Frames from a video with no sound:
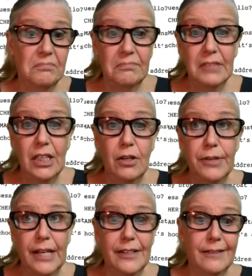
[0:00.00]
You know
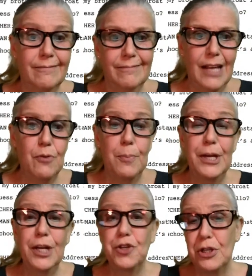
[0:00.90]
that they would be
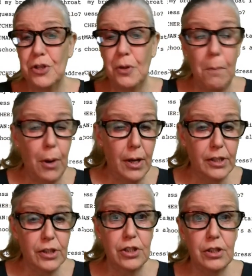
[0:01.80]
interested in buying
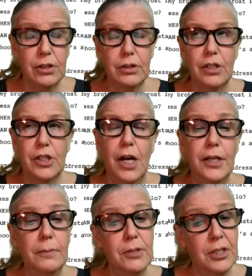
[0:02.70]
such such
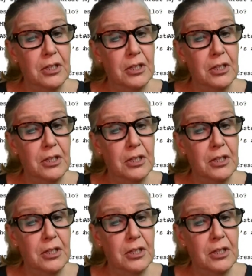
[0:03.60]
items,